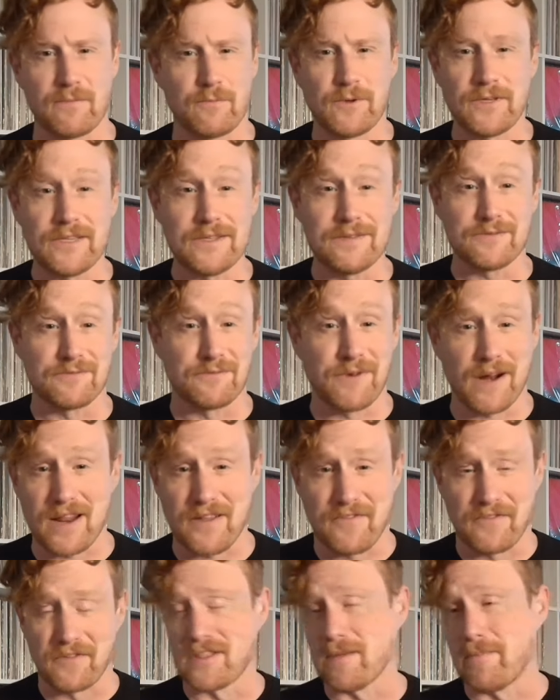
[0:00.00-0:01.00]
wasn't ready
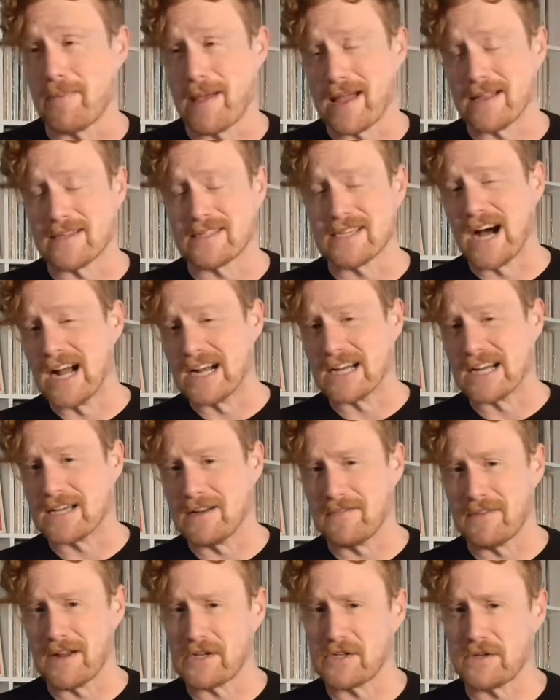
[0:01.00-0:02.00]
for the band's
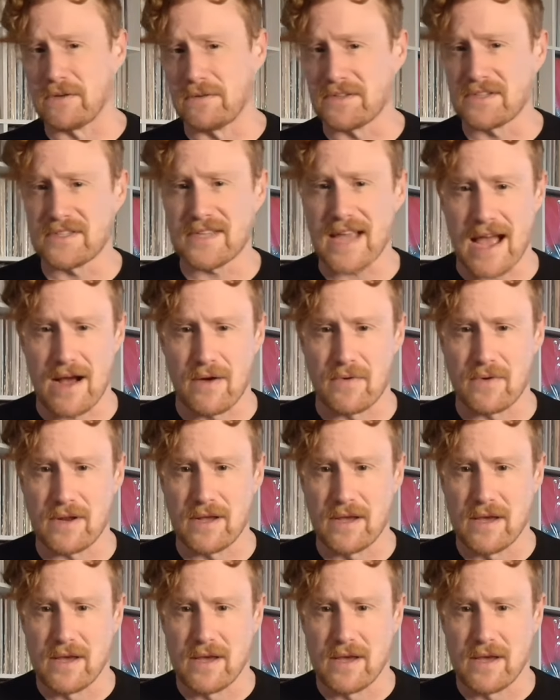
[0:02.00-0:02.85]
unconventional sound.